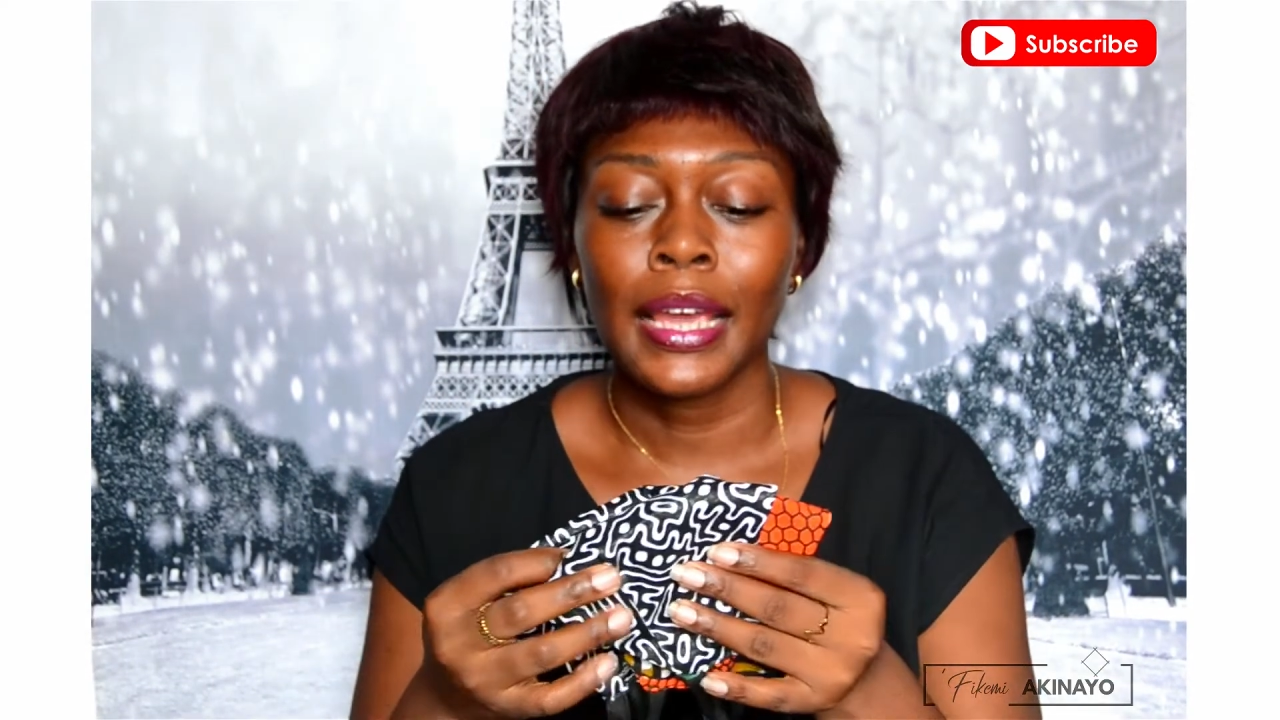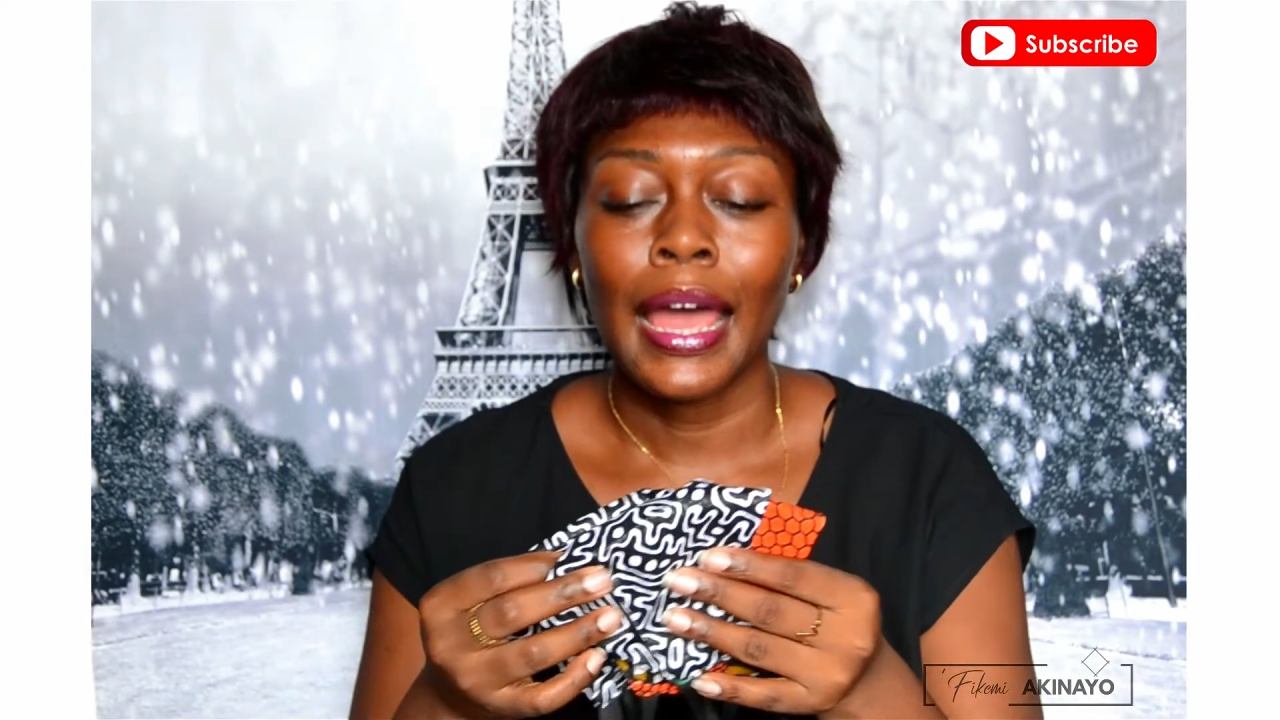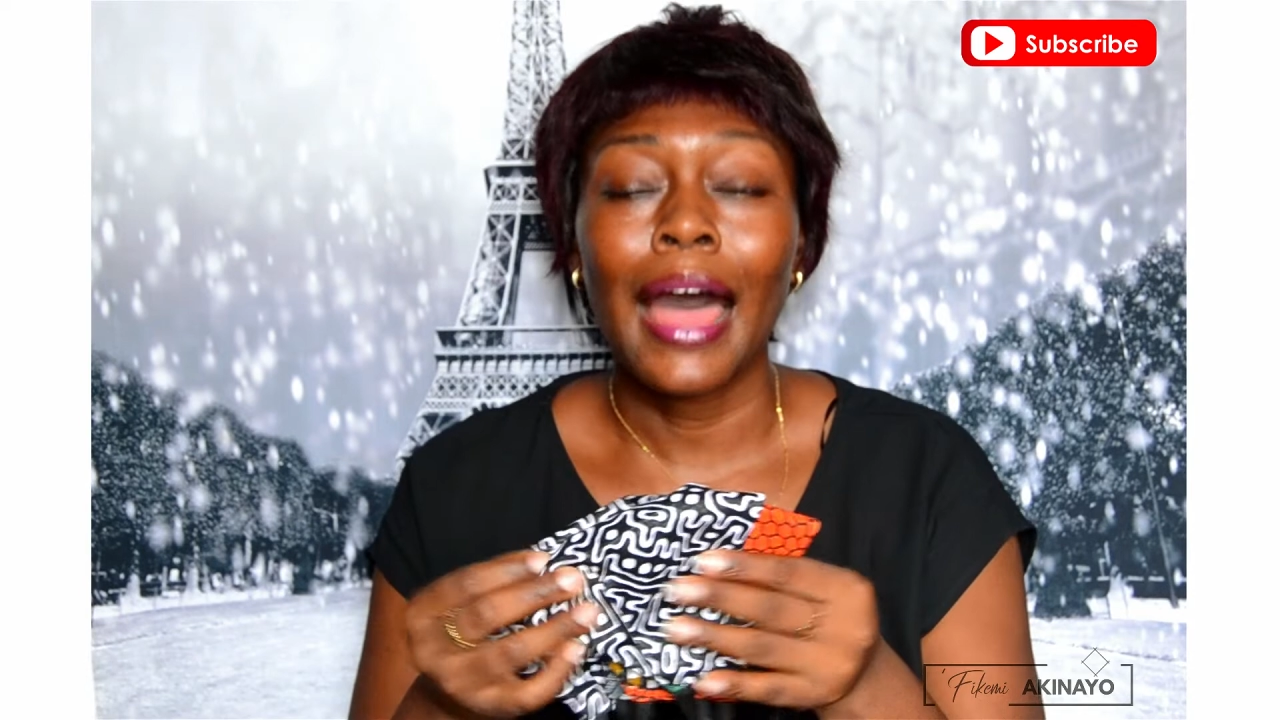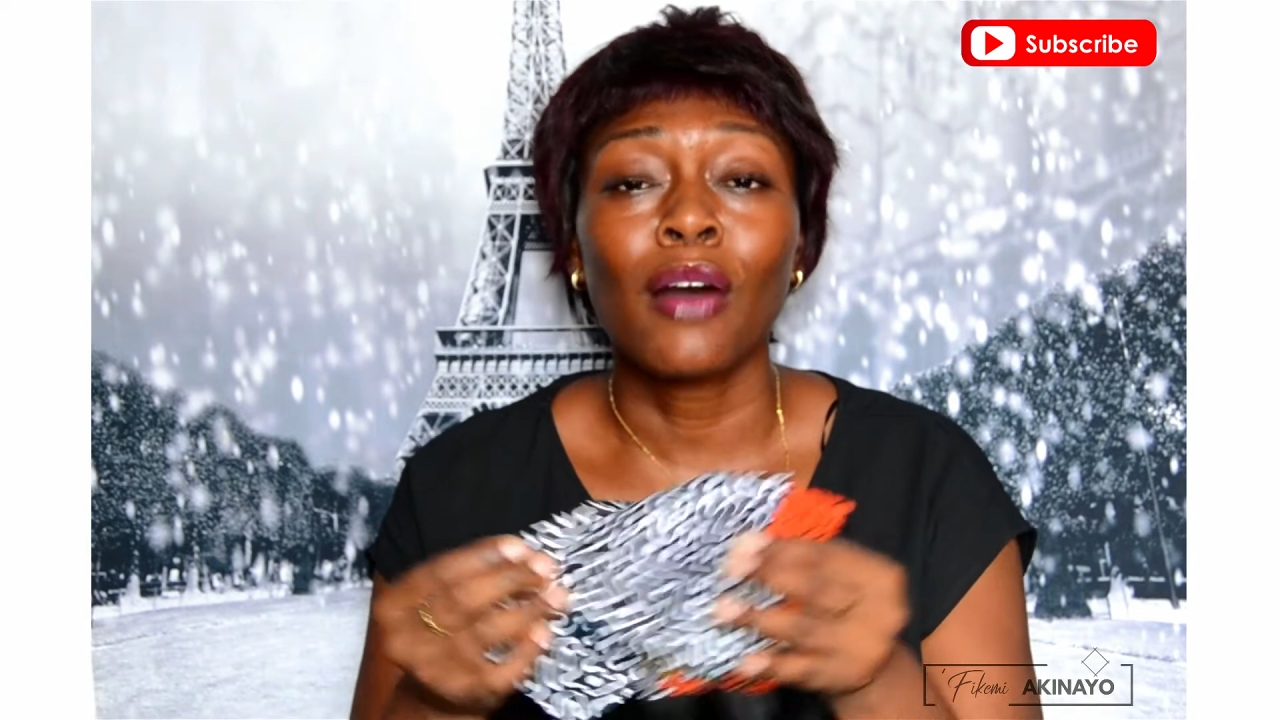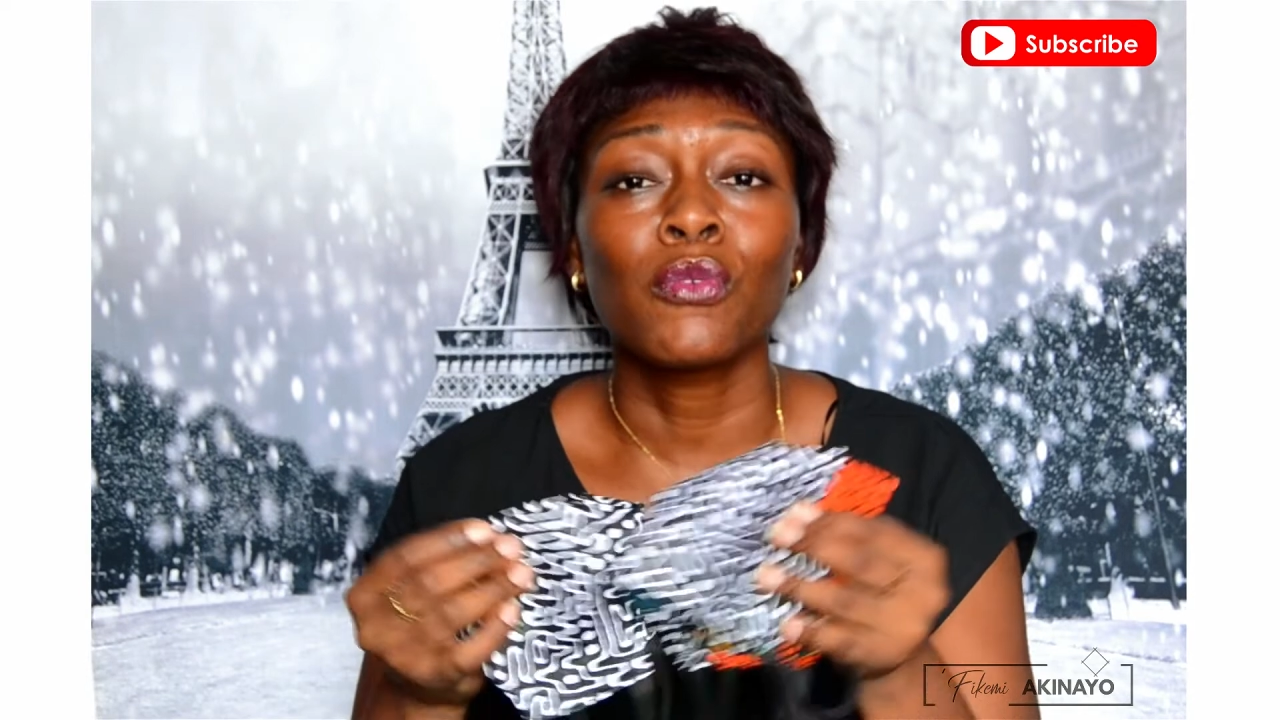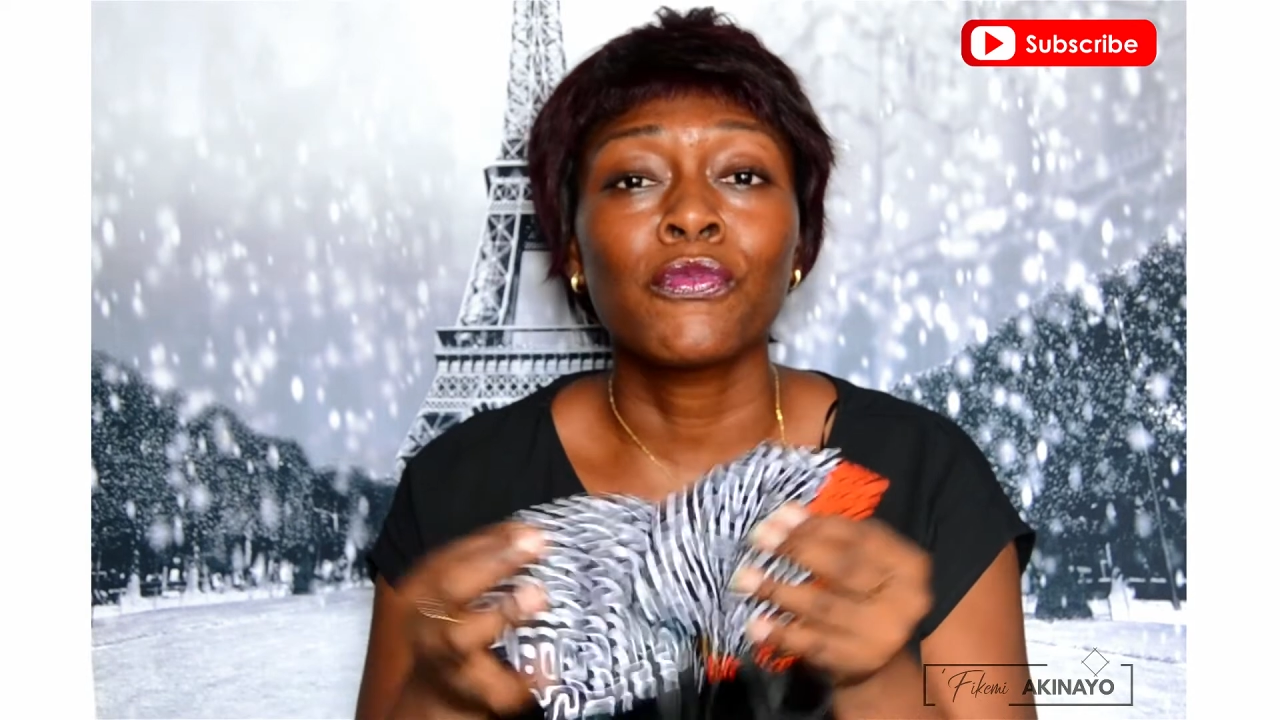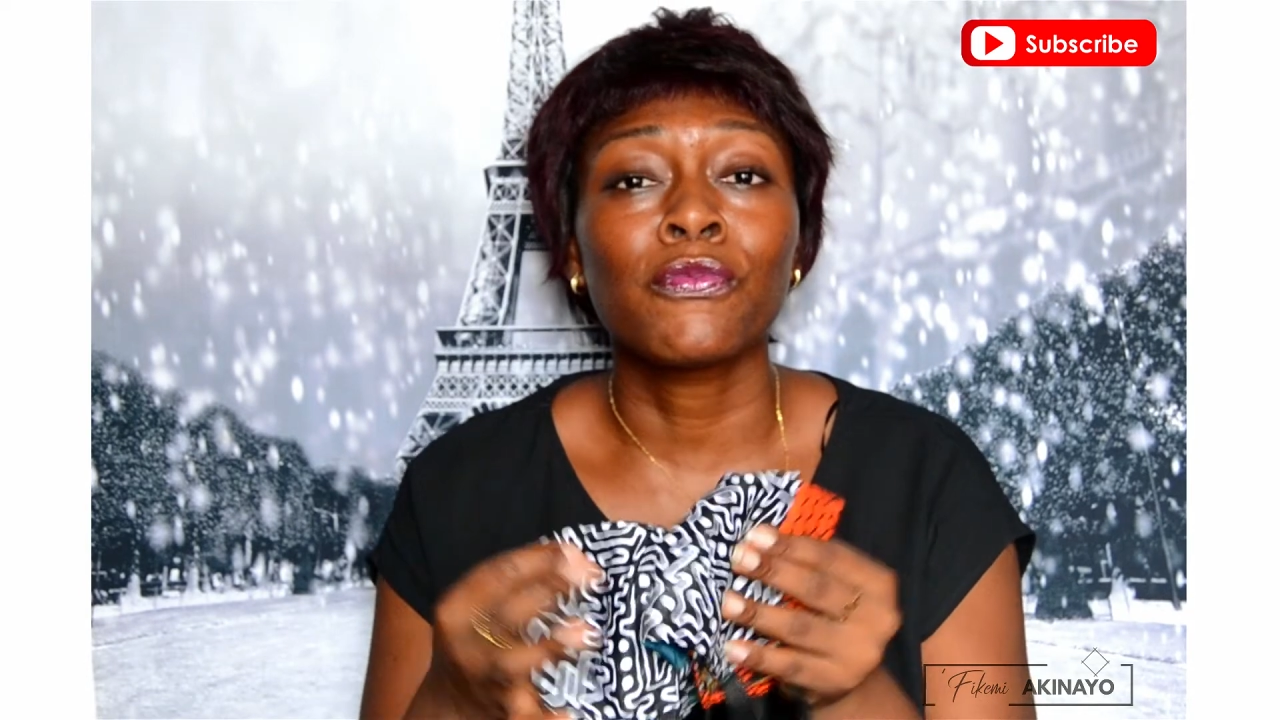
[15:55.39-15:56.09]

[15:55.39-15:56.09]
how